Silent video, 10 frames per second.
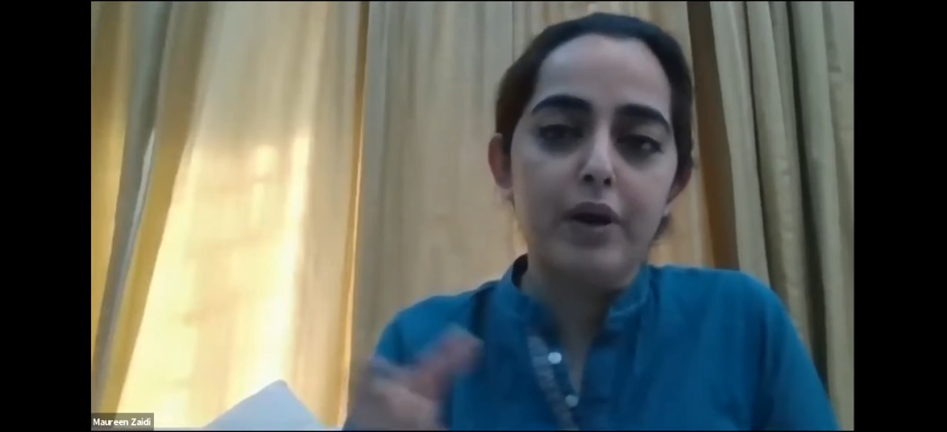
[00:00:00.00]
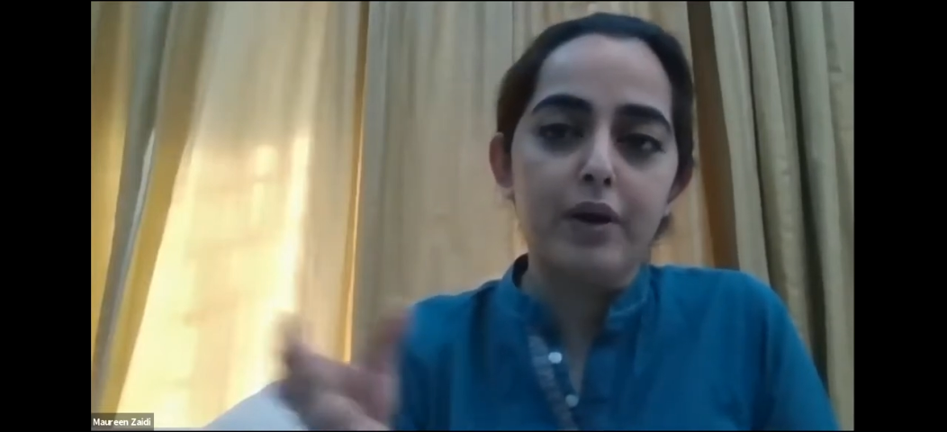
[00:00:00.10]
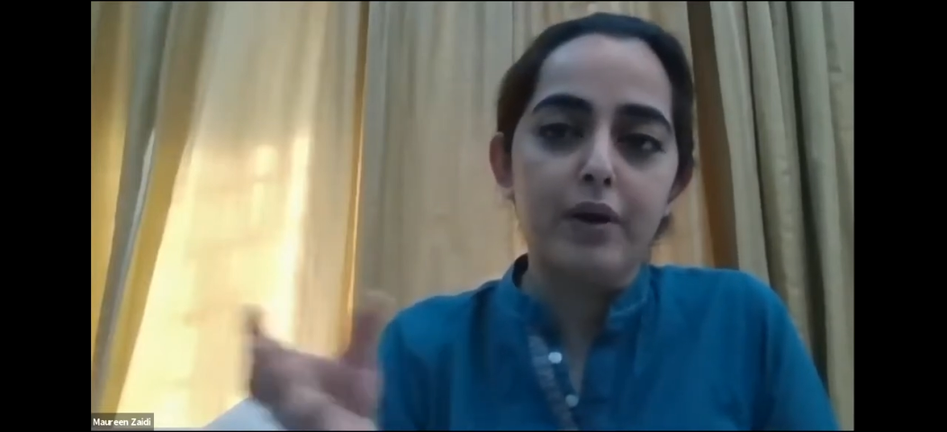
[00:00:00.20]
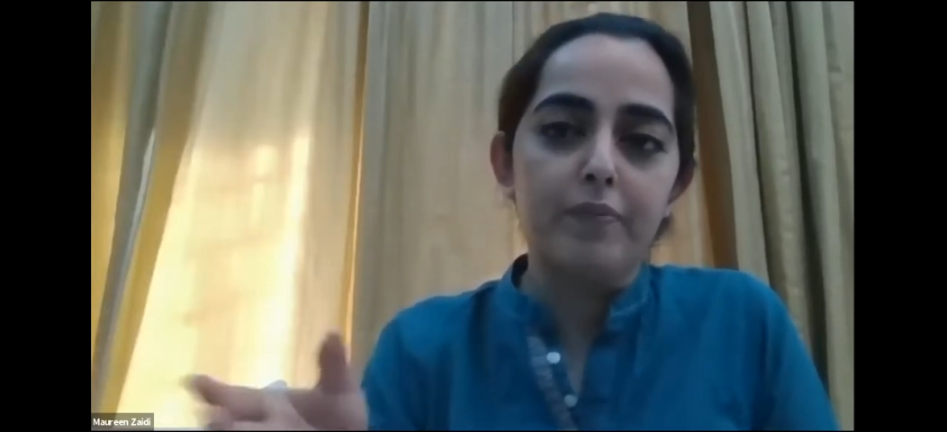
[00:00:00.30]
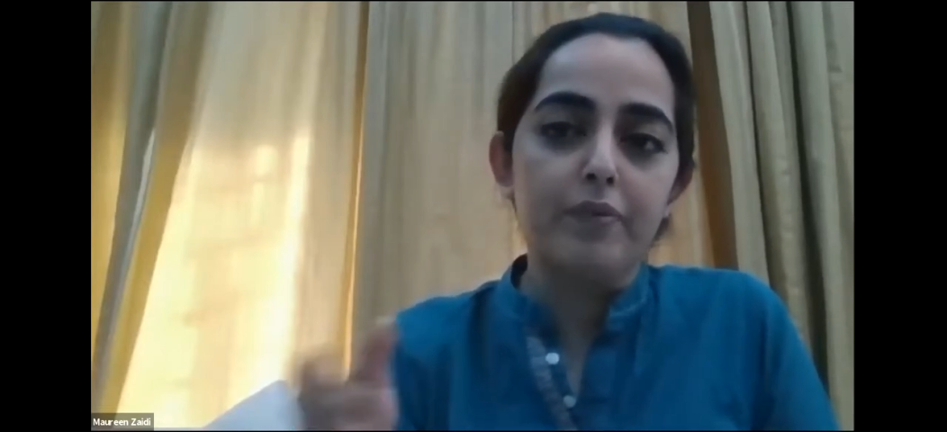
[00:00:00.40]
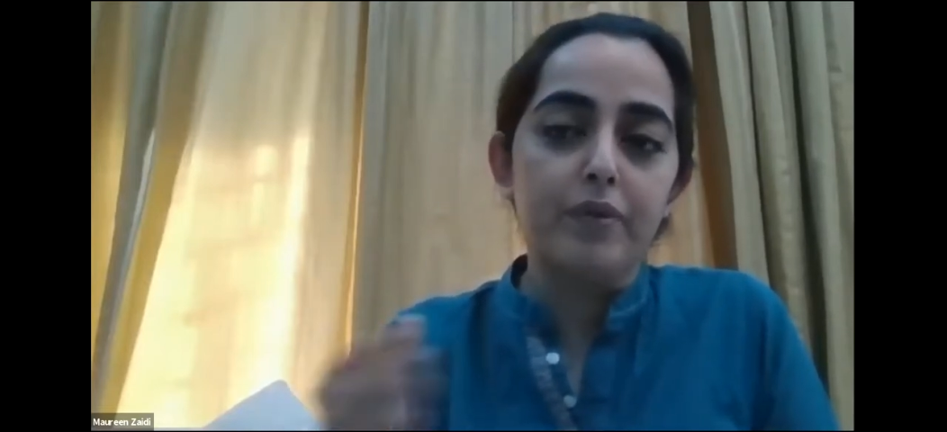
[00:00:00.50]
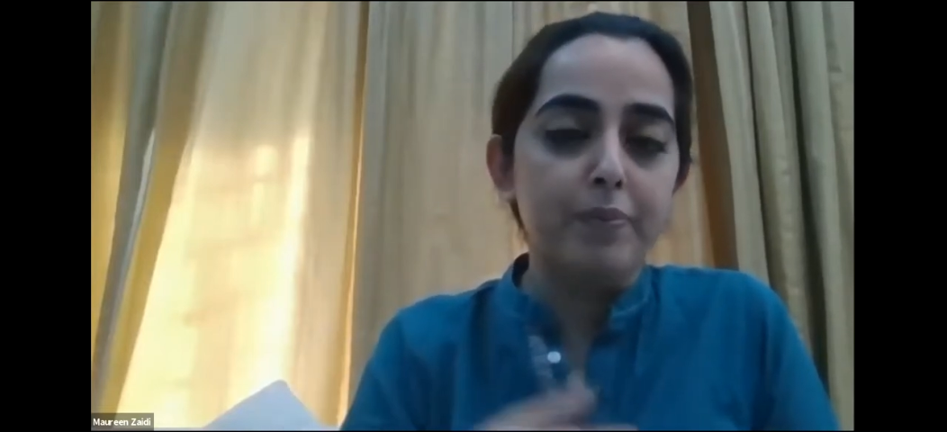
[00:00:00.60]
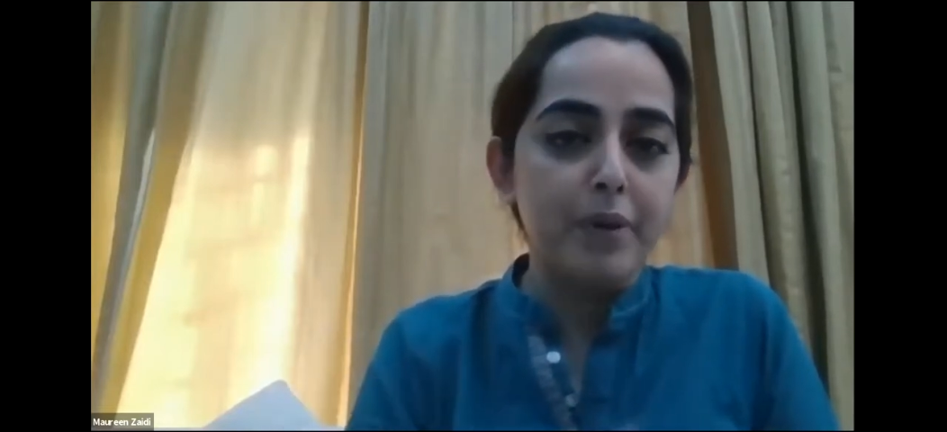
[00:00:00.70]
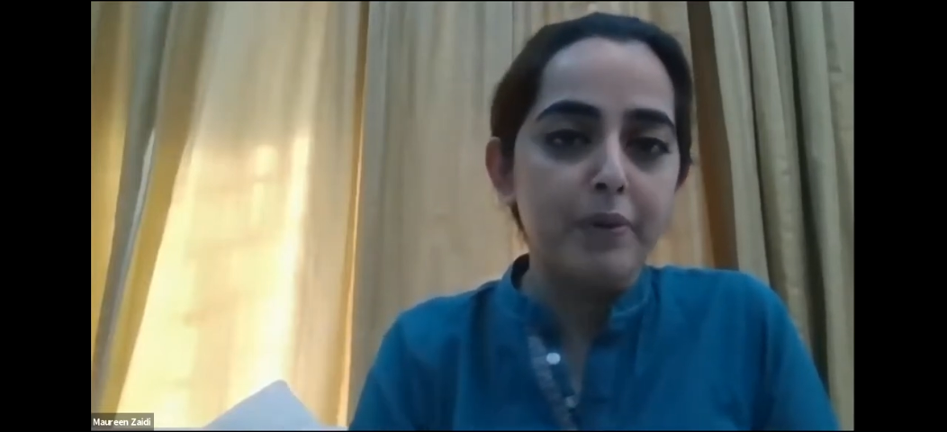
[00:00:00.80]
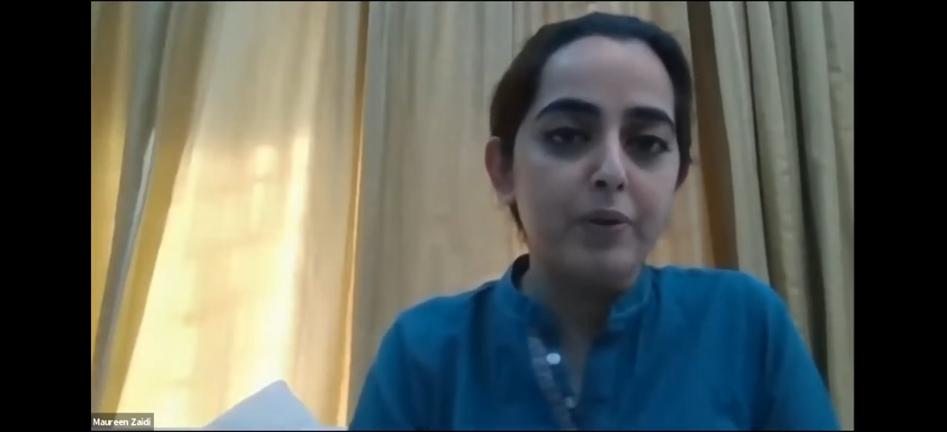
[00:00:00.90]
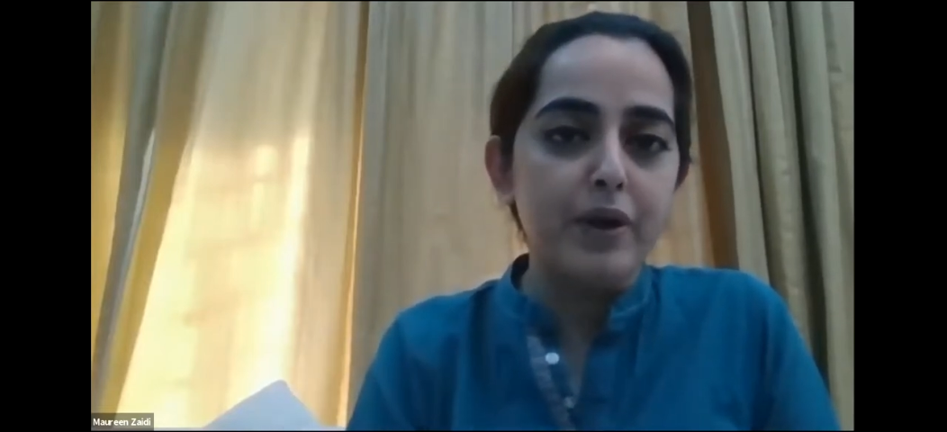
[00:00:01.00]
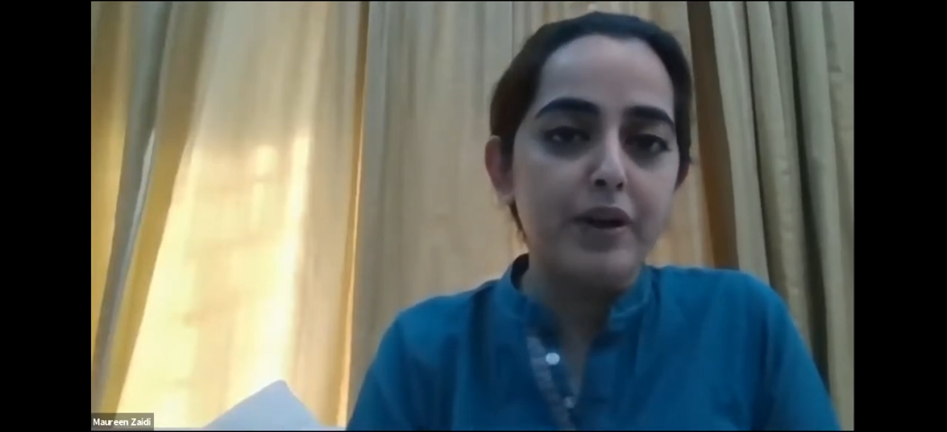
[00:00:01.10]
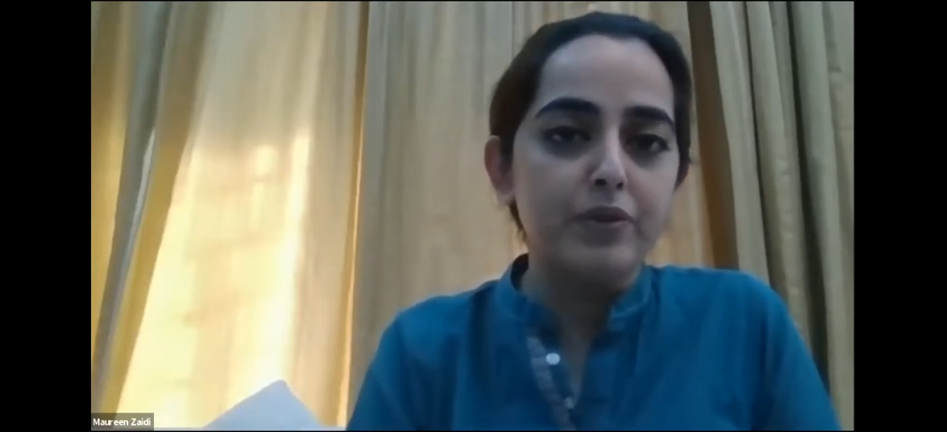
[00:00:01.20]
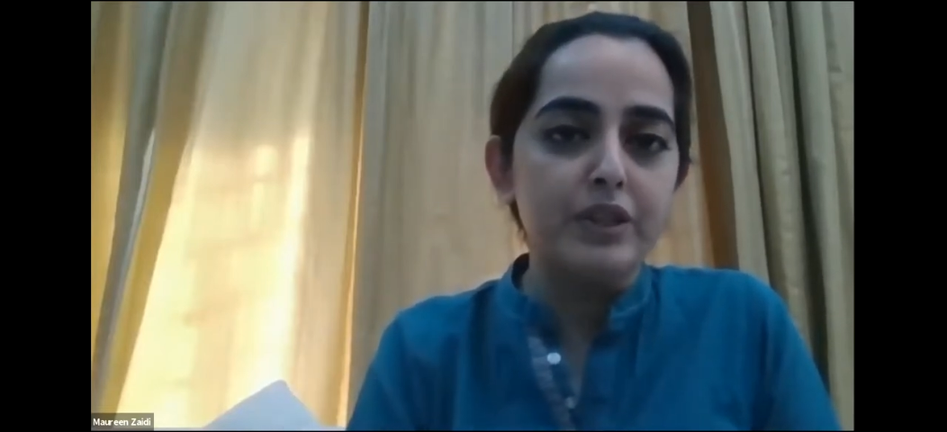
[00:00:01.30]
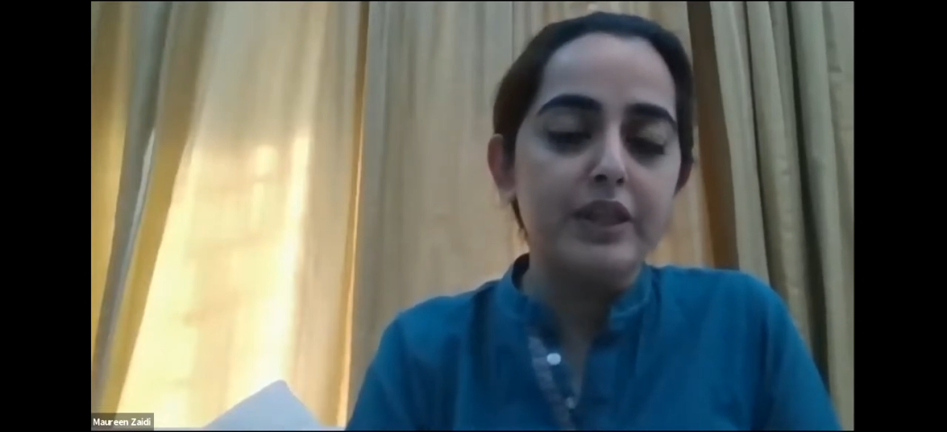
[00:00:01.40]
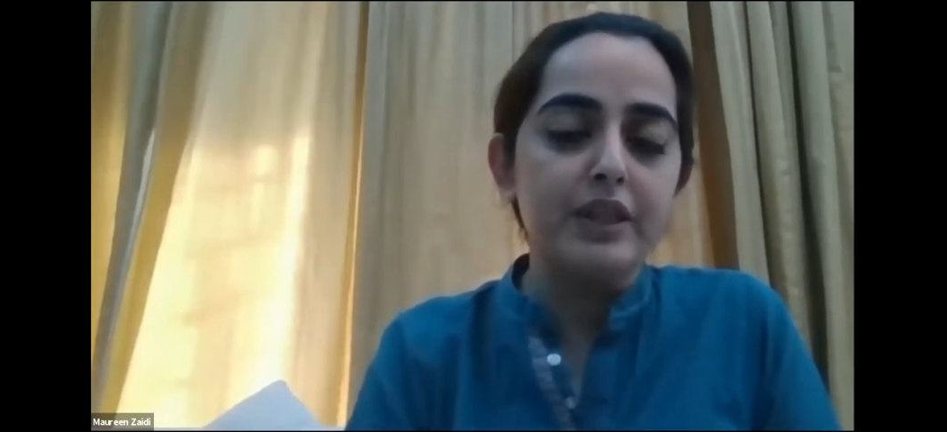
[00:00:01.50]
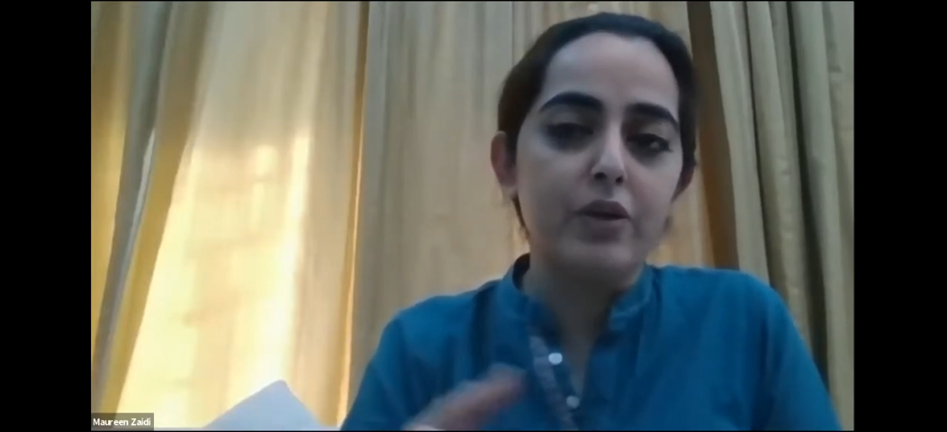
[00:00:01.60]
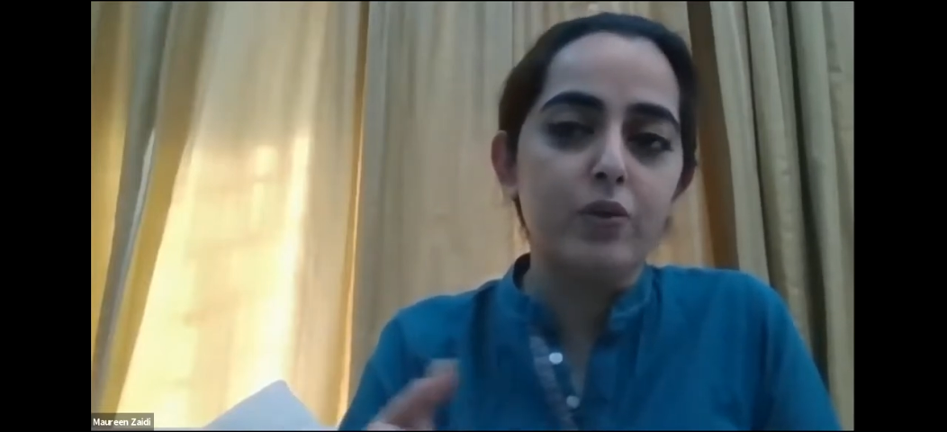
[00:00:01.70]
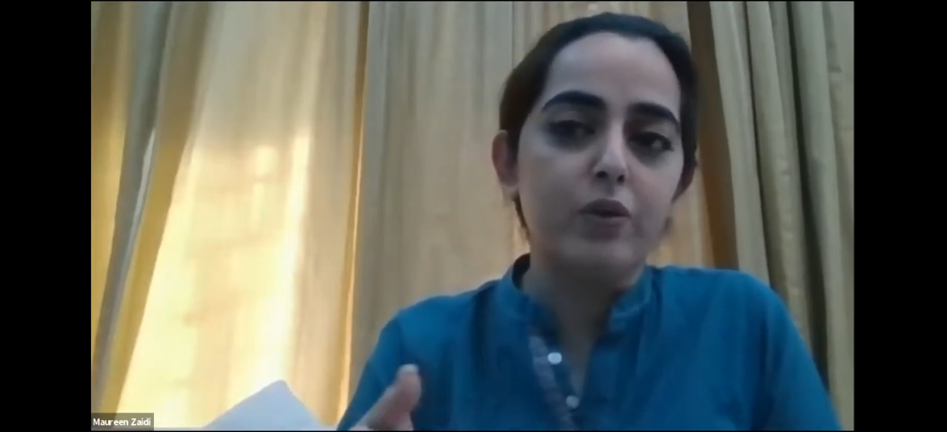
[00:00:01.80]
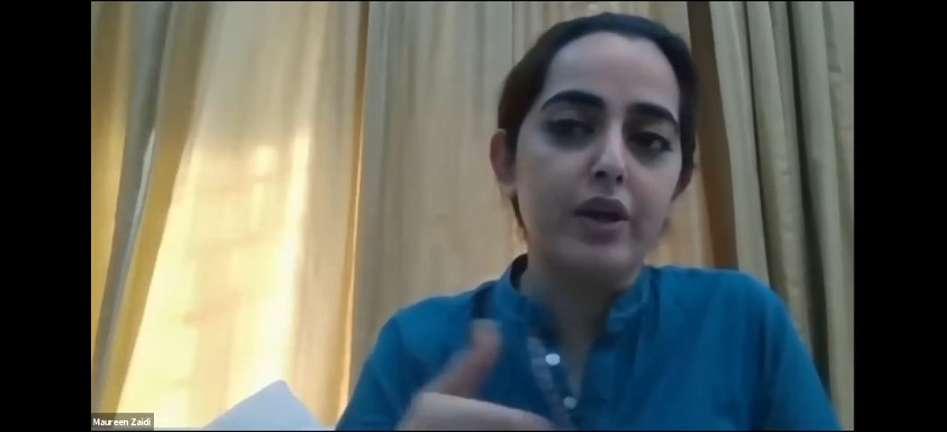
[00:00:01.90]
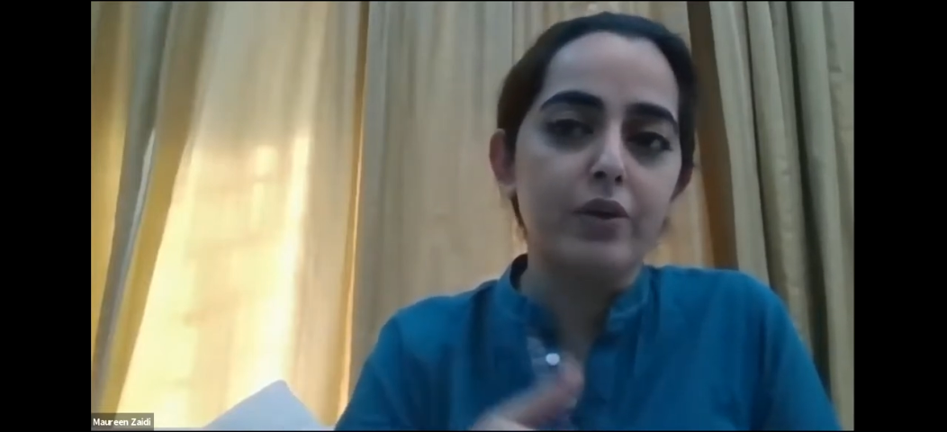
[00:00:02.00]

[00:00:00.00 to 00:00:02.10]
um, the payment wise, we say that, okay,